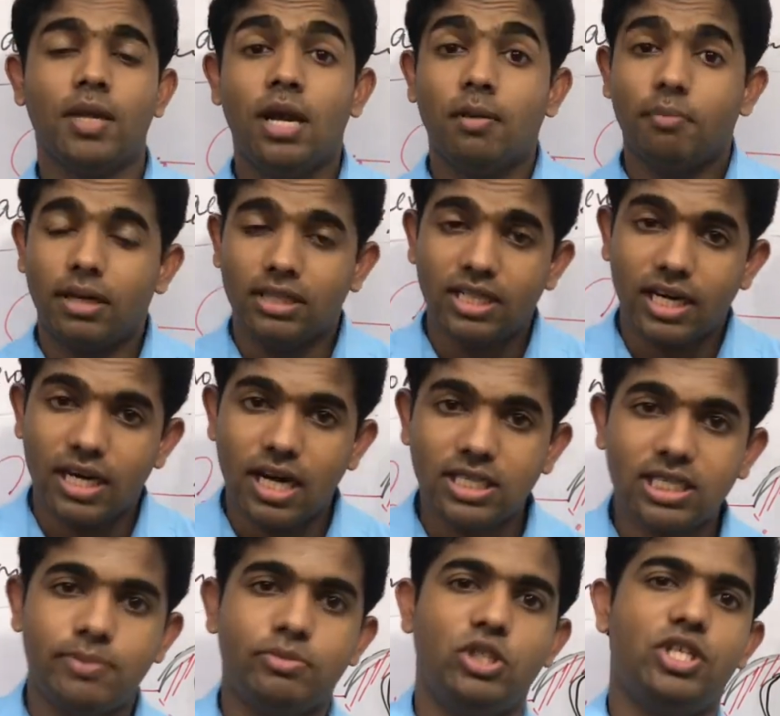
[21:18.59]
But there are
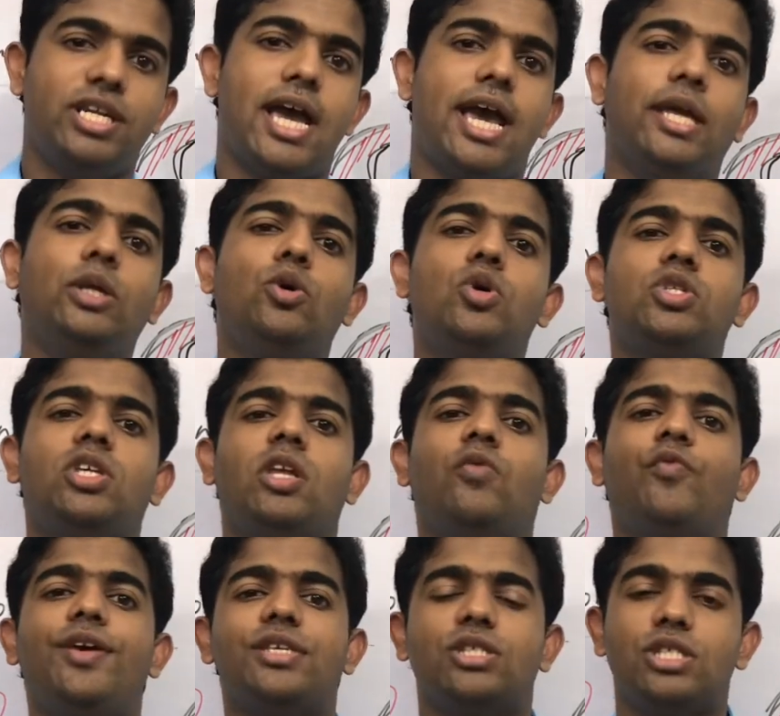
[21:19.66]
some scenarios in
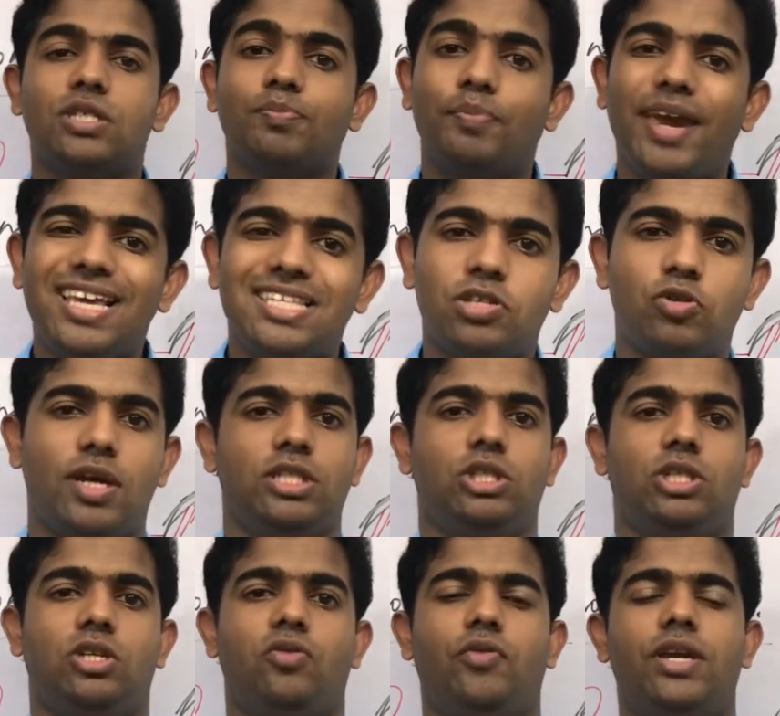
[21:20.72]
which the space can
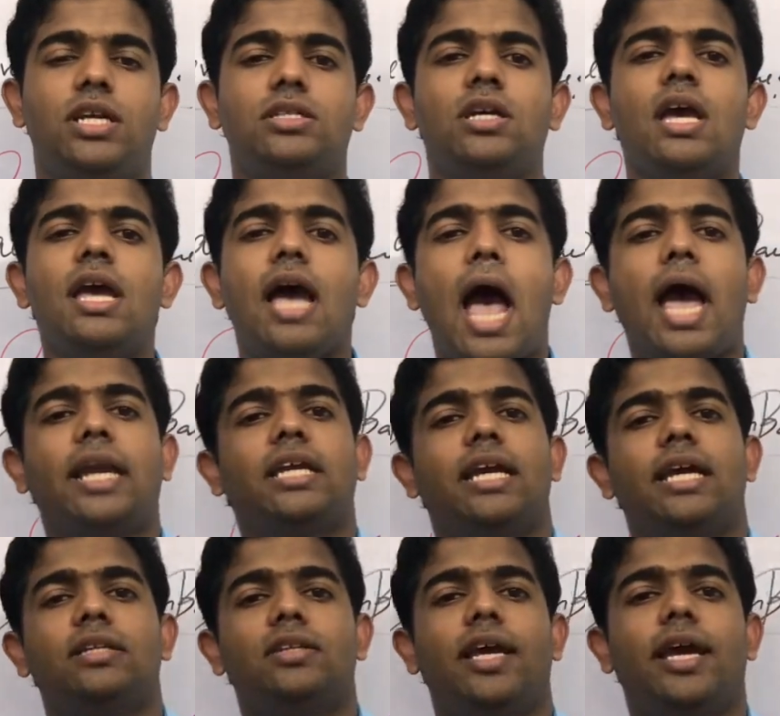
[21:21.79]
decrease and
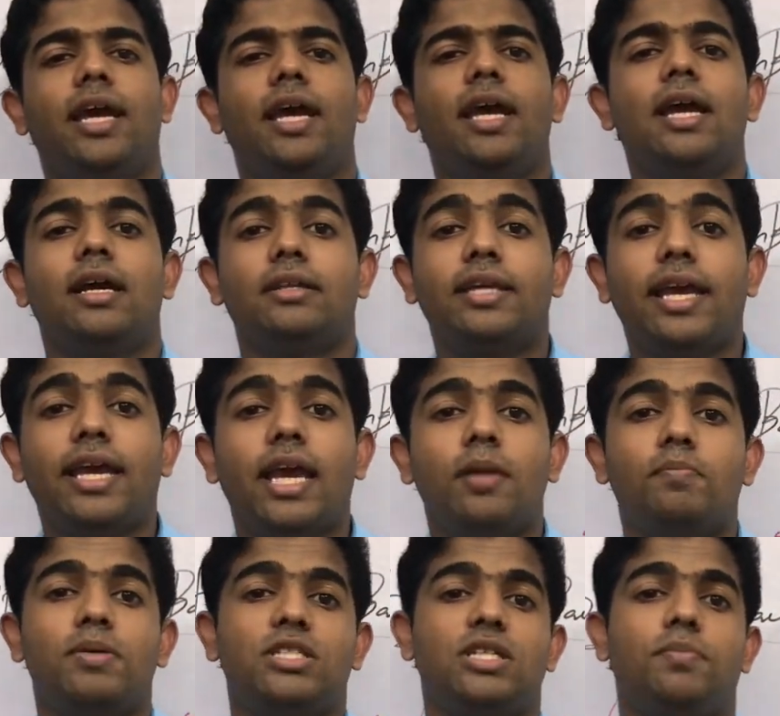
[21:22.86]
can they, they can
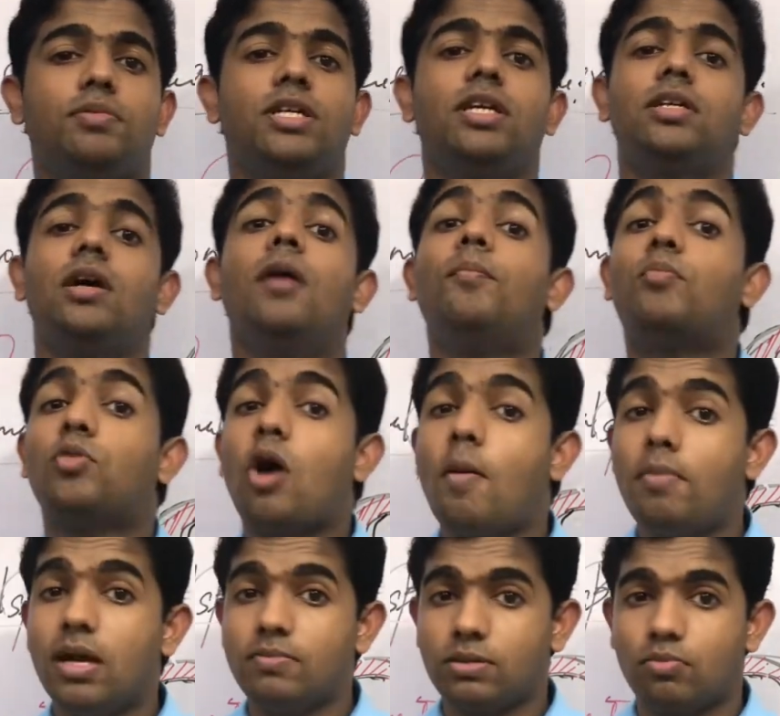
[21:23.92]
precipitate
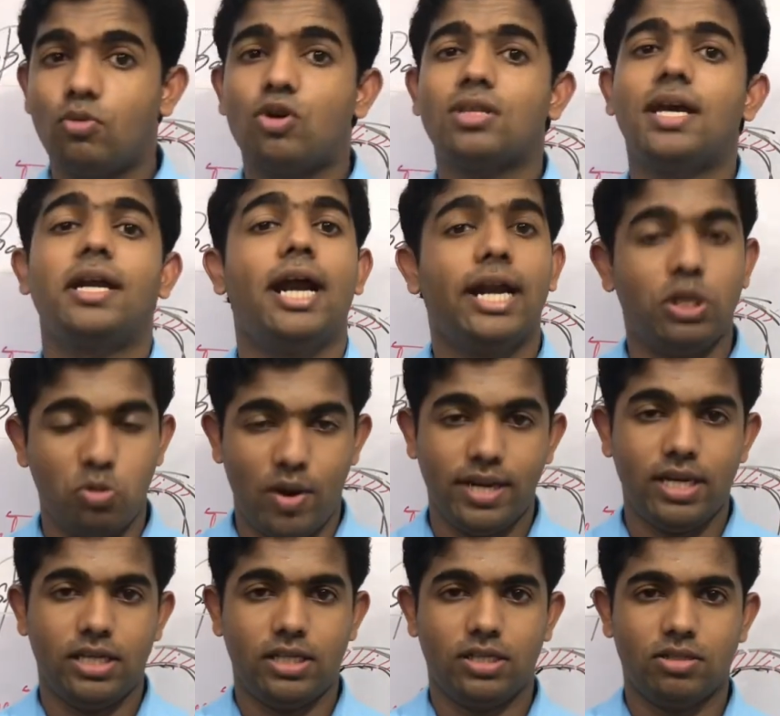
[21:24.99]
problems more than
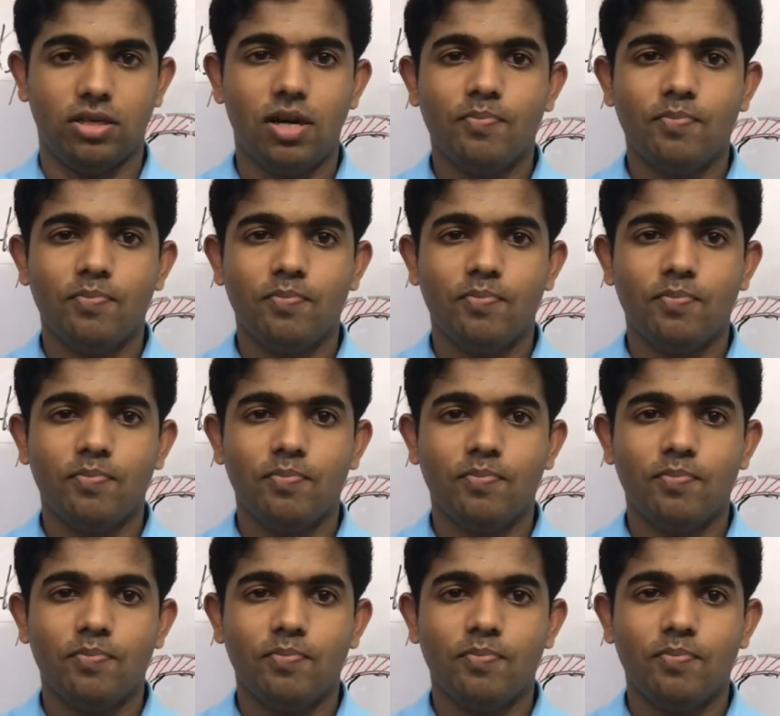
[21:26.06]
advantages.